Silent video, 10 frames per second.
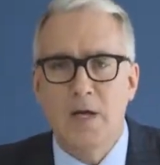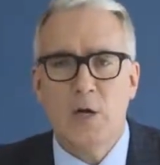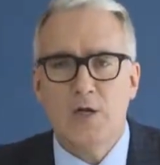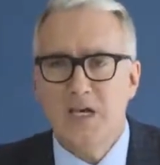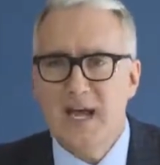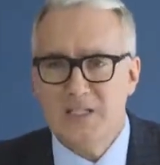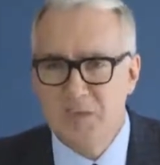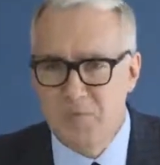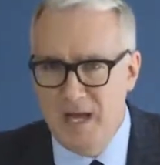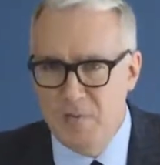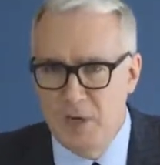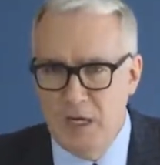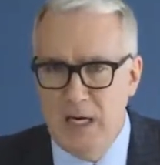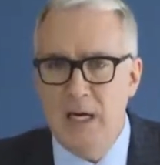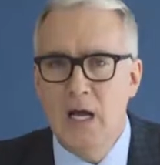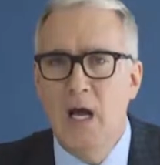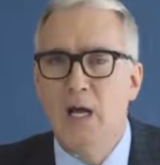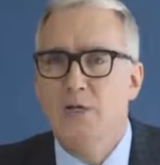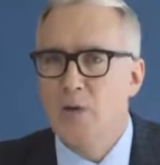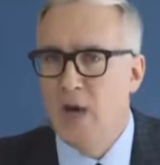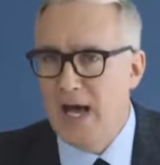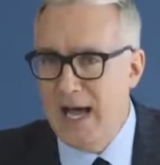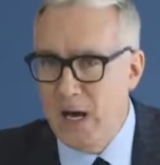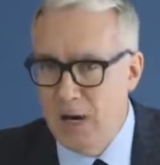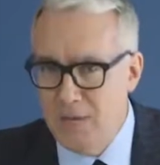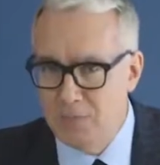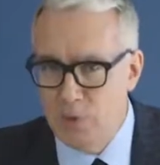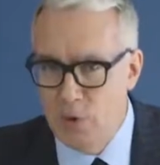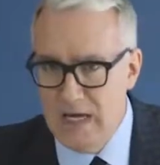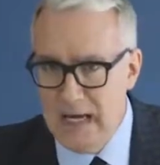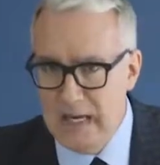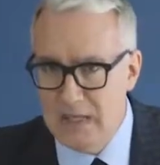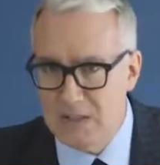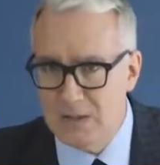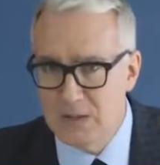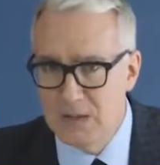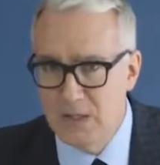because he had spent money to hire employees,